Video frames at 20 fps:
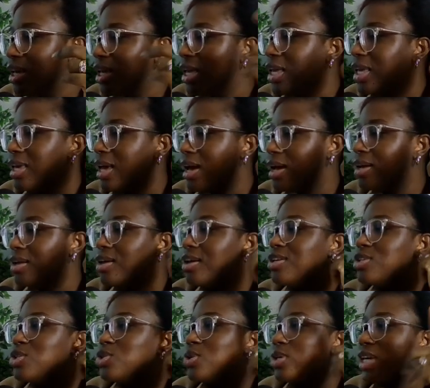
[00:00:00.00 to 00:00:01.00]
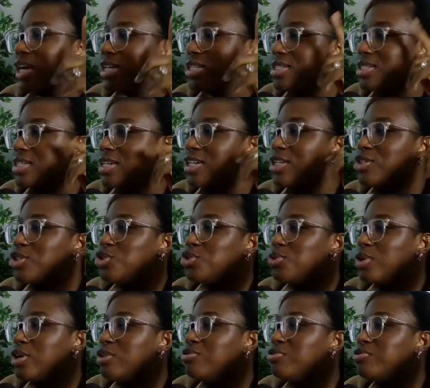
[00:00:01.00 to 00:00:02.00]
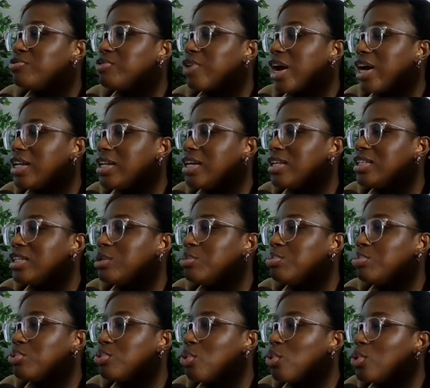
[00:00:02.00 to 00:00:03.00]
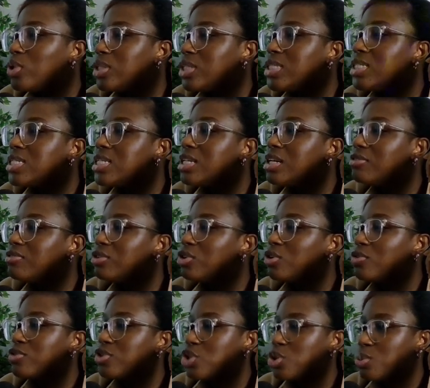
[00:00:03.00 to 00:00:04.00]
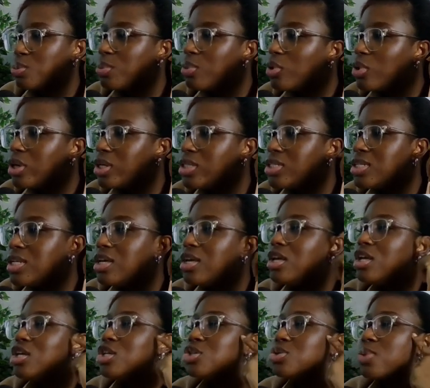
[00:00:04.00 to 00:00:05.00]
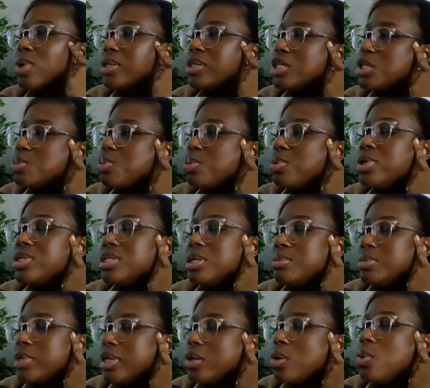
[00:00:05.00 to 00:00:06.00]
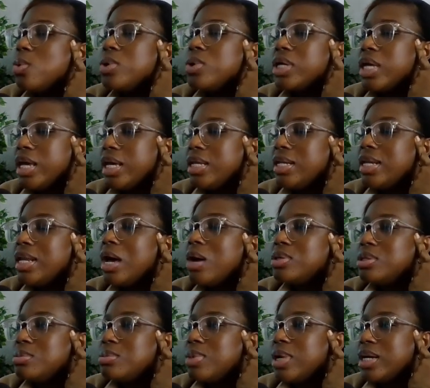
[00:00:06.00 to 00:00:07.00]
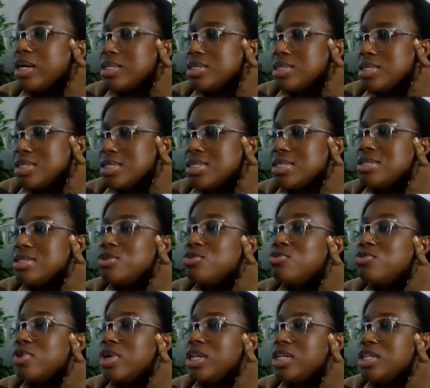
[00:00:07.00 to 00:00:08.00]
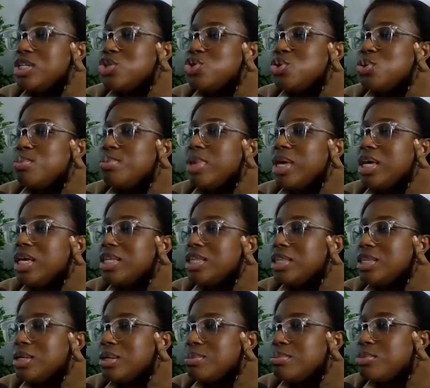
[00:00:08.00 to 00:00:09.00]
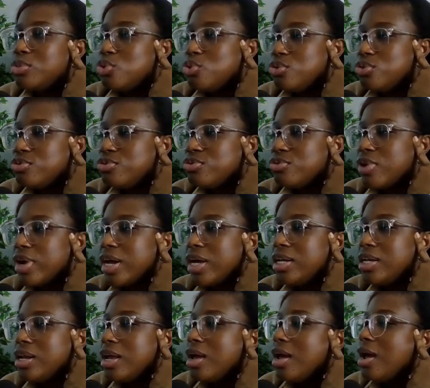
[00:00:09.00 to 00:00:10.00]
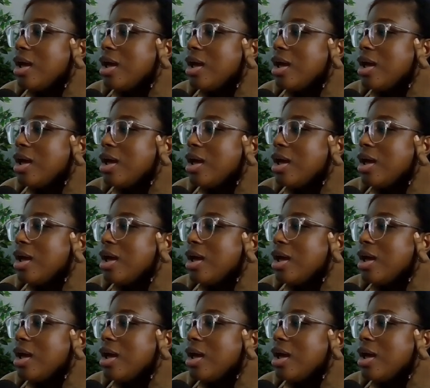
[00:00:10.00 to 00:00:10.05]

Yeah. So yesterday the trade finally broke this level of support. So at this point, I'm like, okay, now the market is ready to make the move, right?